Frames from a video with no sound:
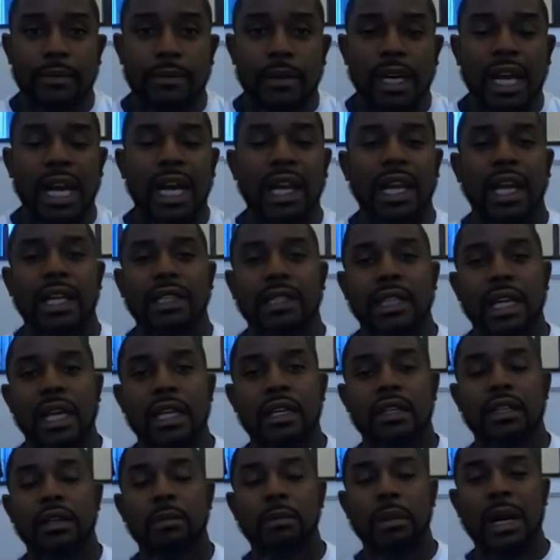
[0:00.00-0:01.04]
Highlight that
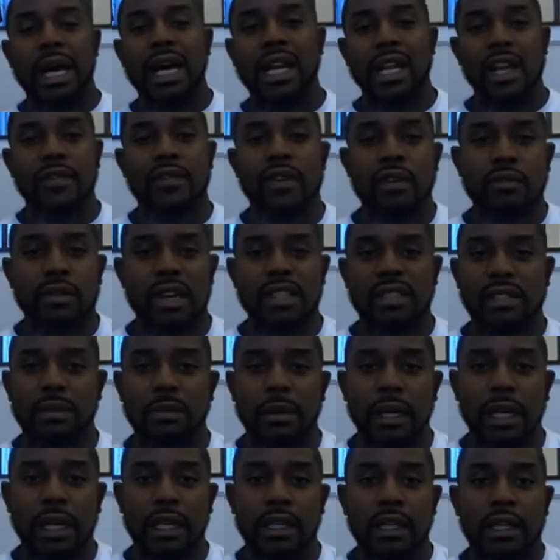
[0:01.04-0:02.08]
in the body of your
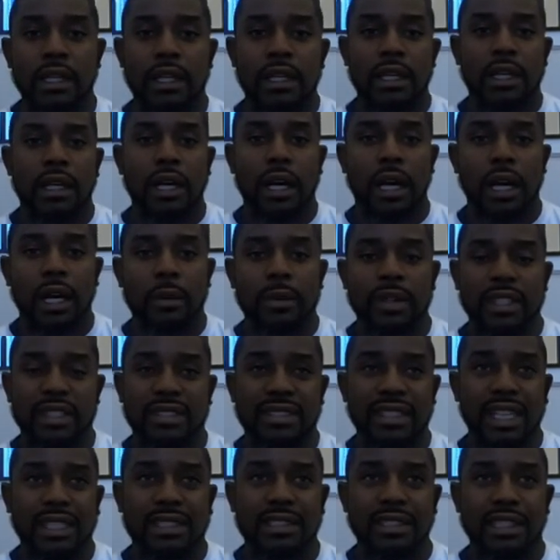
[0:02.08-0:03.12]
resume, in a
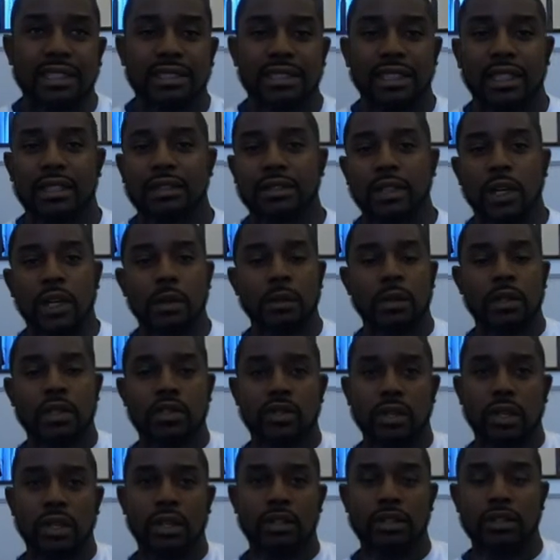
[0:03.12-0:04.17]
section that says tournament
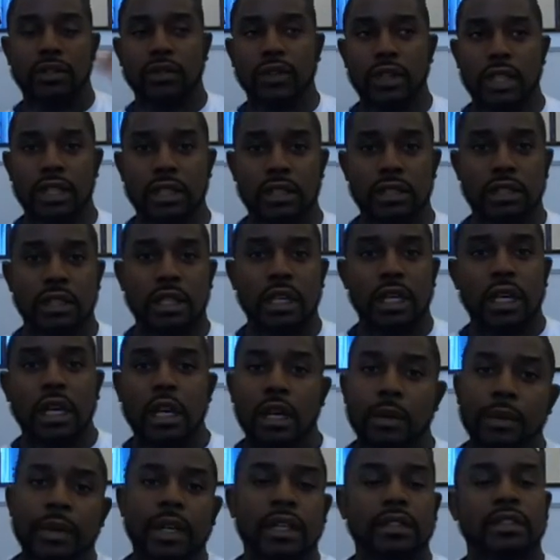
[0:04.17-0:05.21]
trails fished,
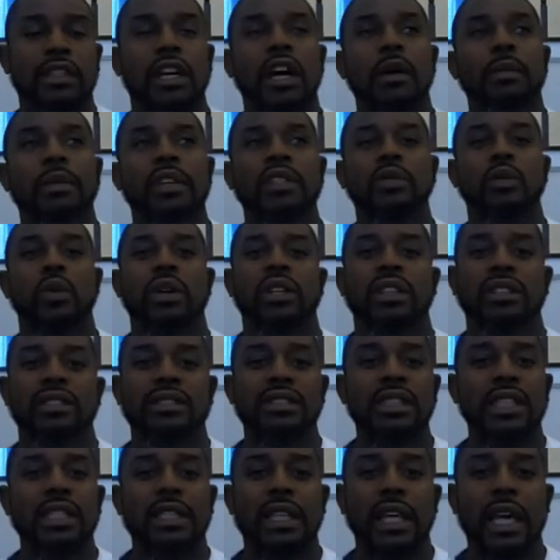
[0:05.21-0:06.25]
because companies want to
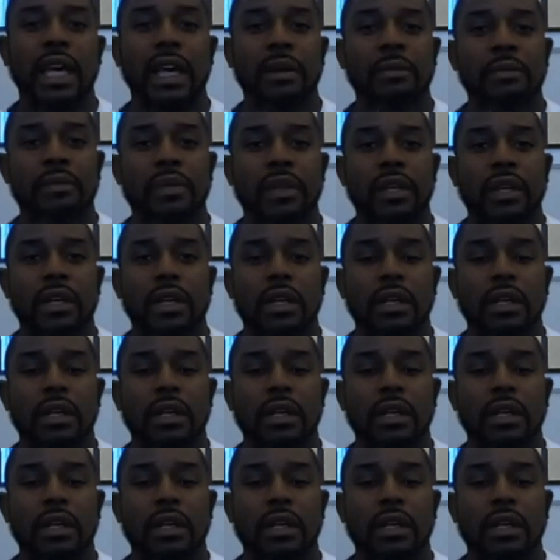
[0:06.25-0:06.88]
see that,